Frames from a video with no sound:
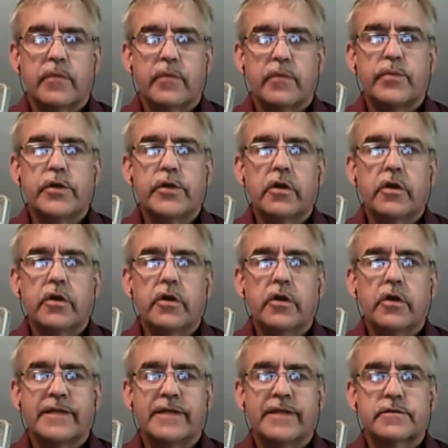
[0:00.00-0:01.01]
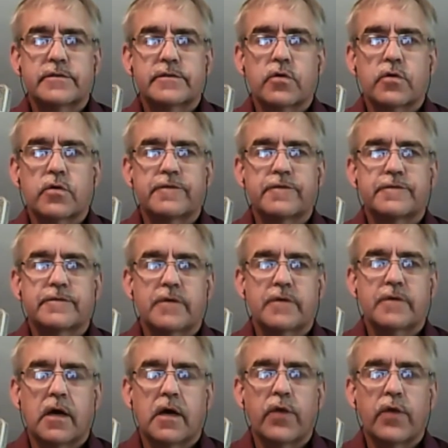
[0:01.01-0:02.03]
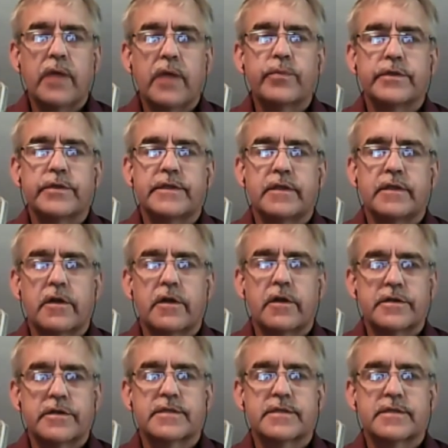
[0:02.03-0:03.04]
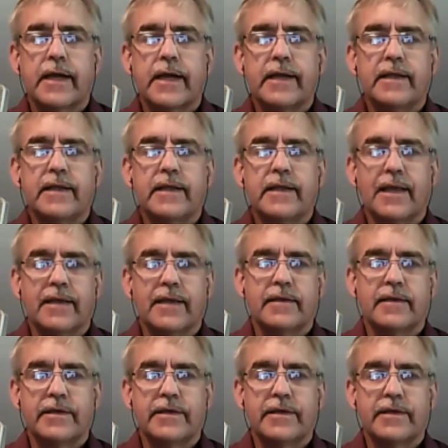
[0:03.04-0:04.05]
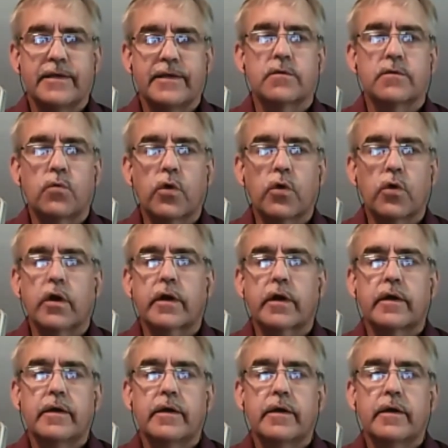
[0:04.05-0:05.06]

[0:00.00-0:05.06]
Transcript: bitter is sort of rampant in our society, and it doesn't work.